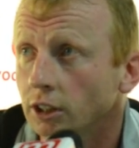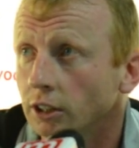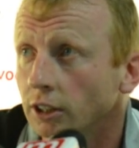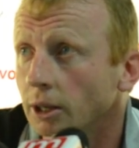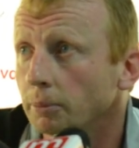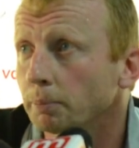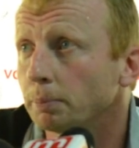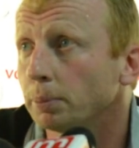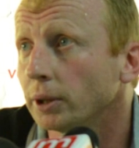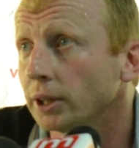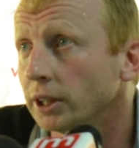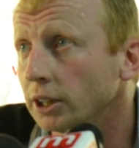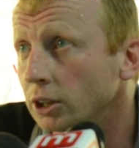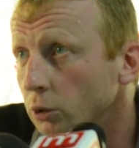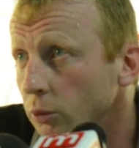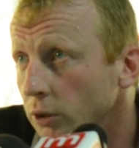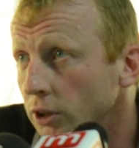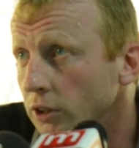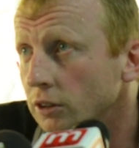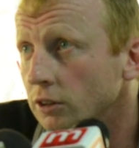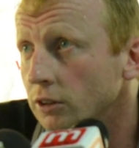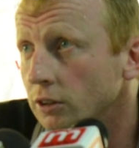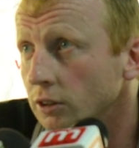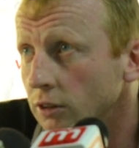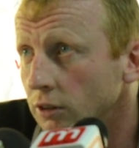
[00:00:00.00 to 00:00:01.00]
than playing
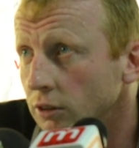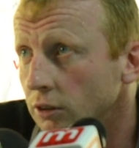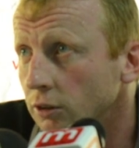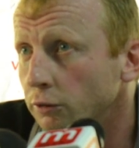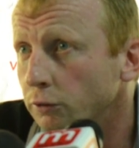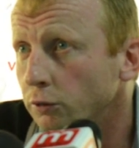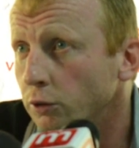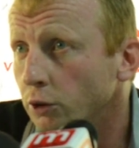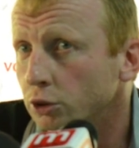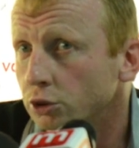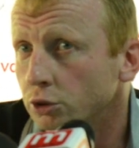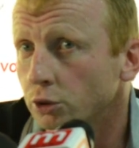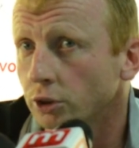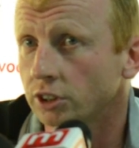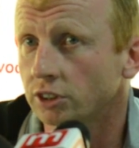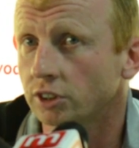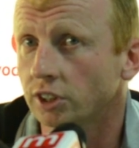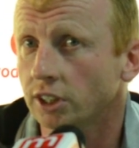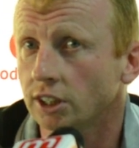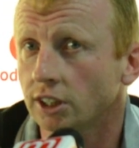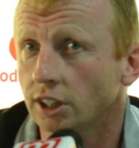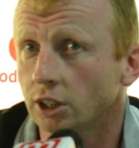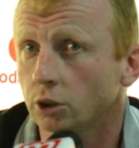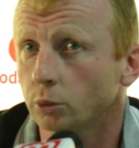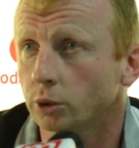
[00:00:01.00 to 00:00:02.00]
with the
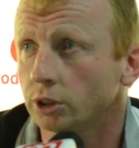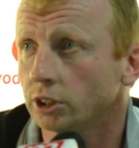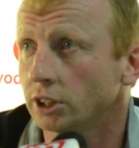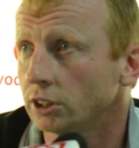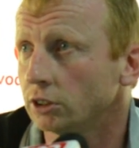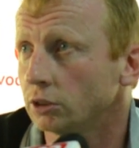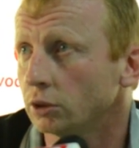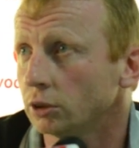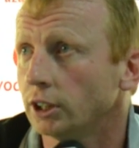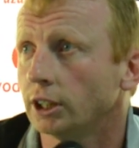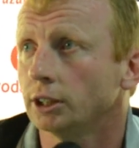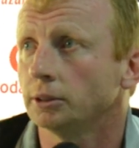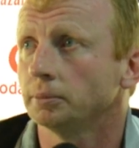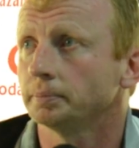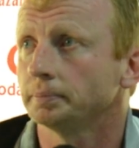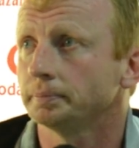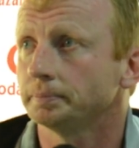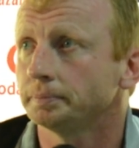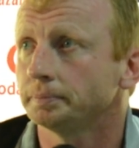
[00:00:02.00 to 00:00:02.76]
4-3-3 that we did today.